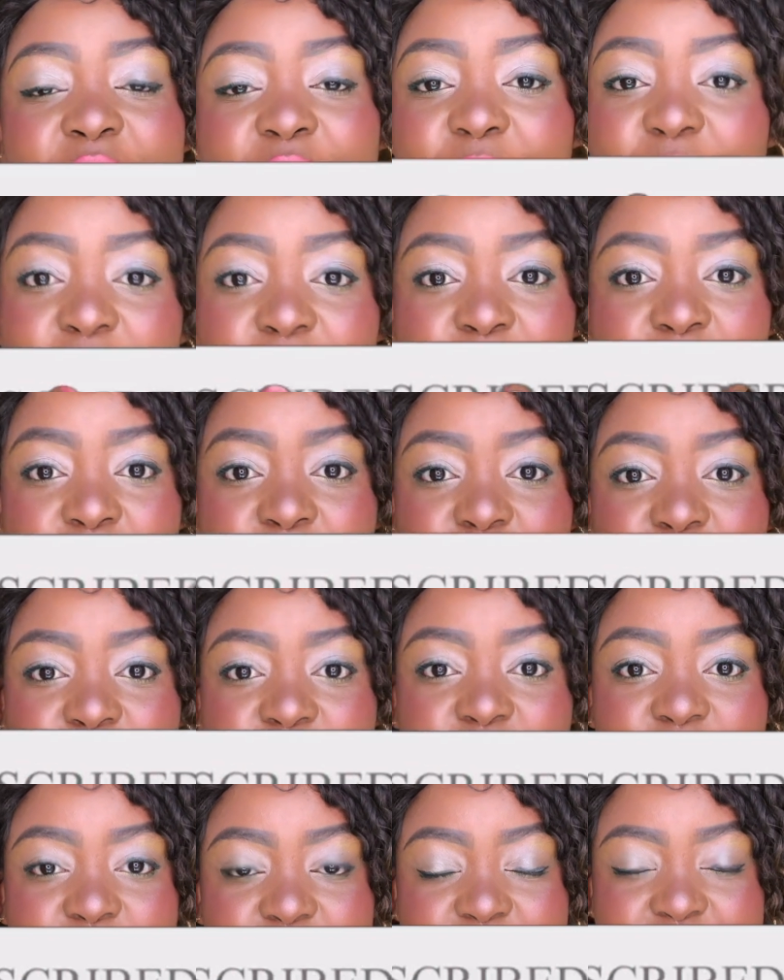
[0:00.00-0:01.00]

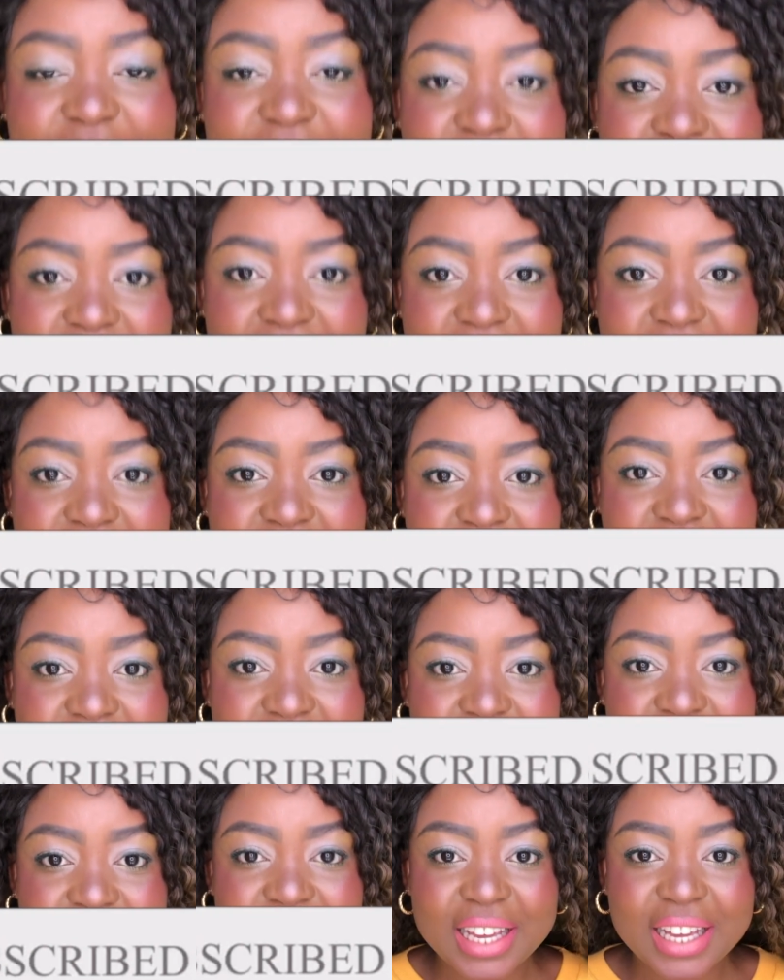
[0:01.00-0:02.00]
Oh, yeah.
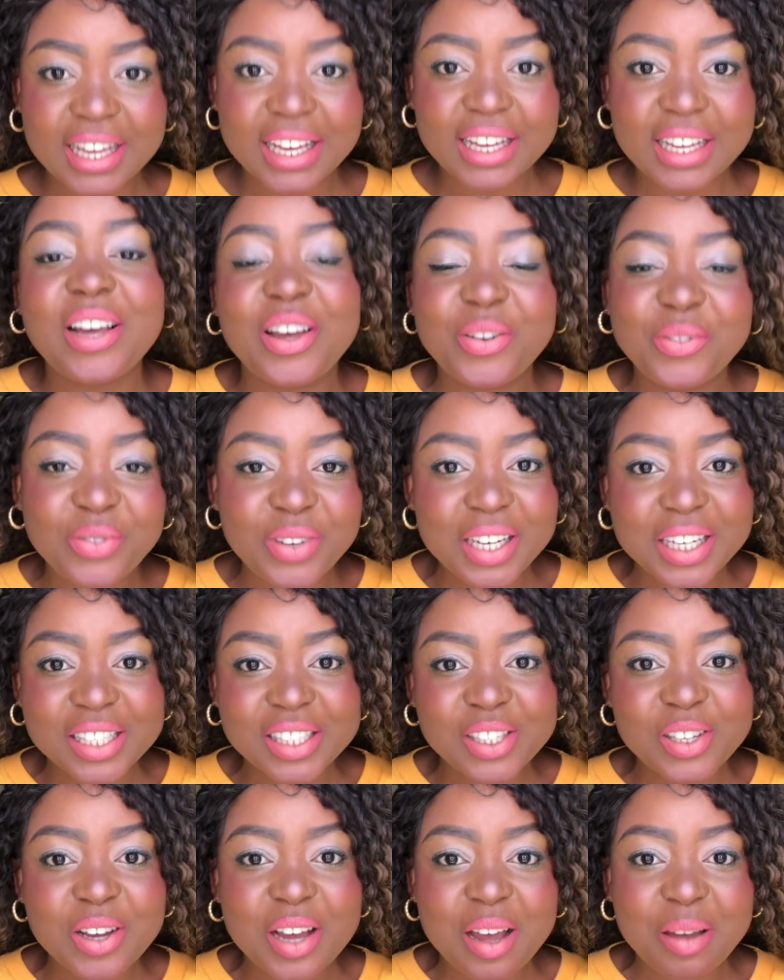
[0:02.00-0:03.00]
I'm feeling
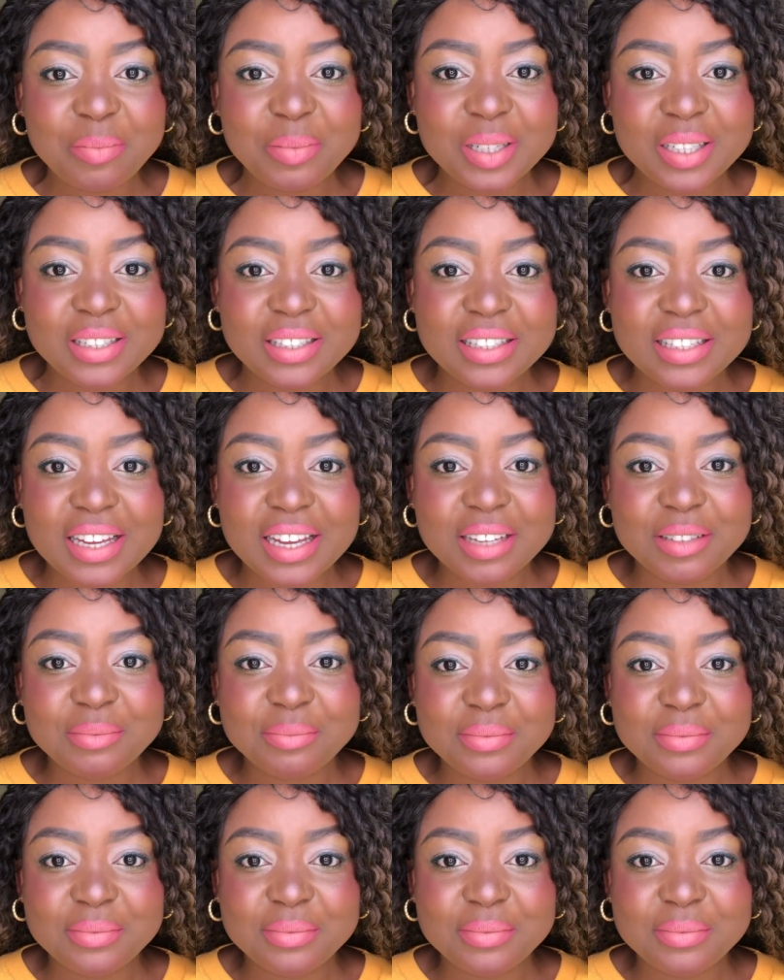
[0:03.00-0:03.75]
so happy today.